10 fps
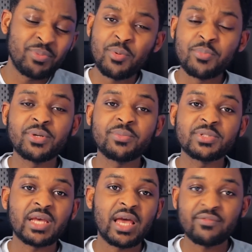people pretty
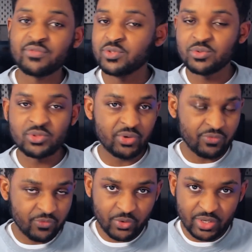much have two three
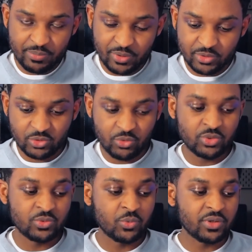four emails
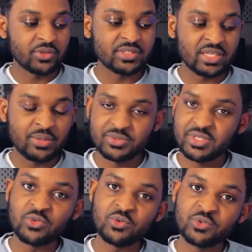use one of those emails
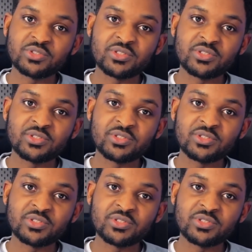that you use